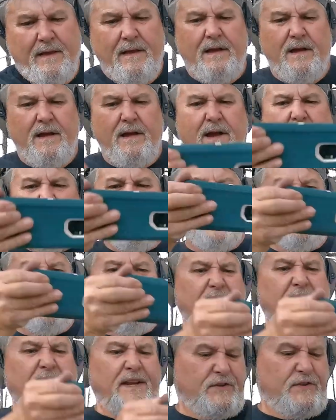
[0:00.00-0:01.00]
Alright,
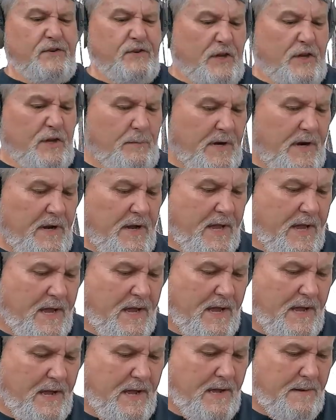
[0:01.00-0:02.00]
ladies and gentlemen,
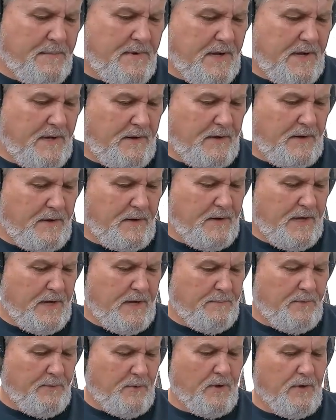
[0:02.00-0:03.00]
I'm not going to go down and
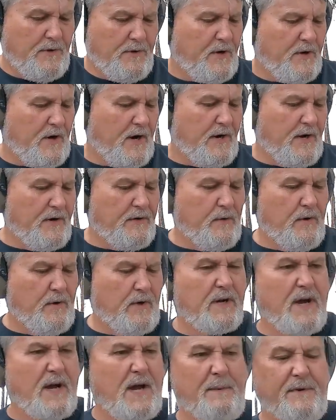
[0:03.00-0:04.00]
pull the target and do a
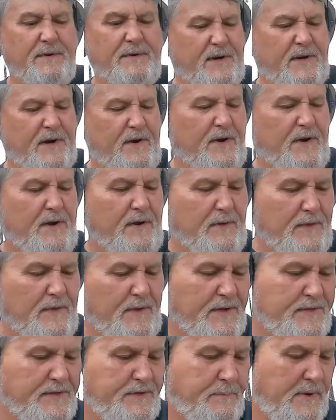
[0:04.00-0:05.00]
commentary on this,
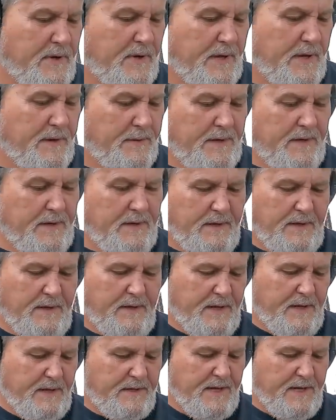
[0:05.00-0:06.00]
but it
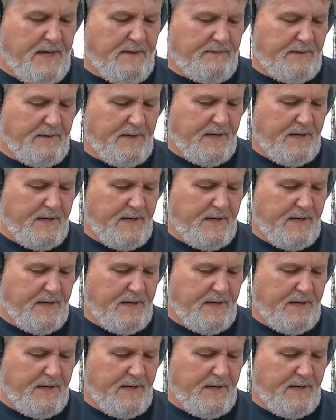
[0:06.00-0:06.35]
definitely